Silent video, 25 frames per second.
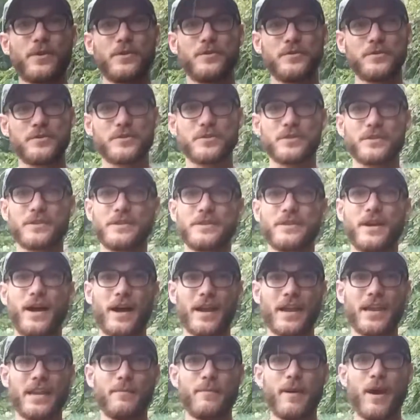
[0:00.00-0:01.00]
we're usually
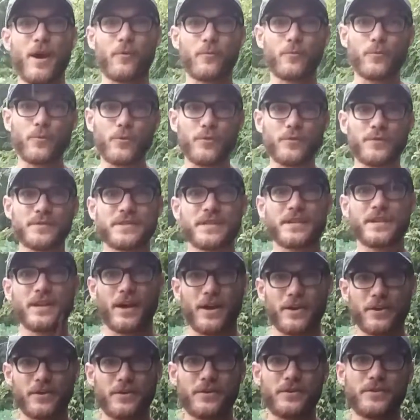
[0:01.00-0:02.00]
talking about roofs
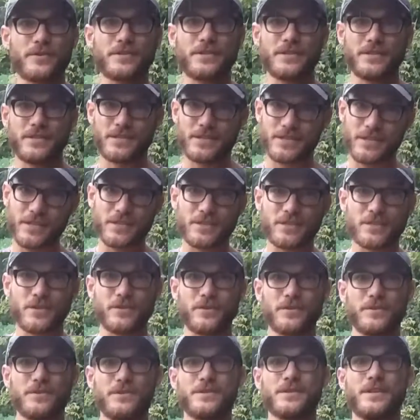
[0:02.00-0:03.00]
and gutters and
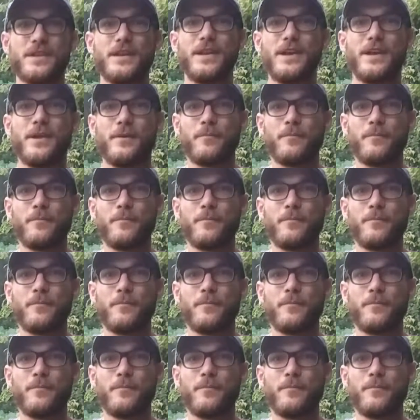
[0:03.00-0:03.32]
cisterns.